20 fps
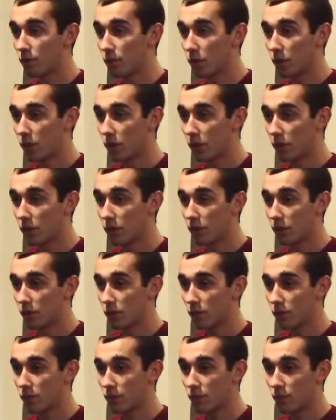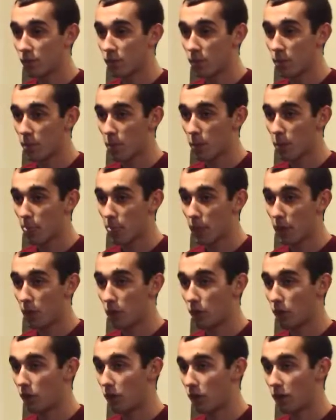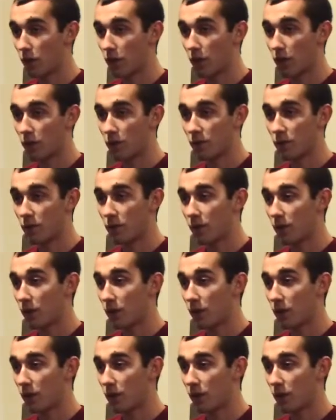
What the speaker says: because you can tell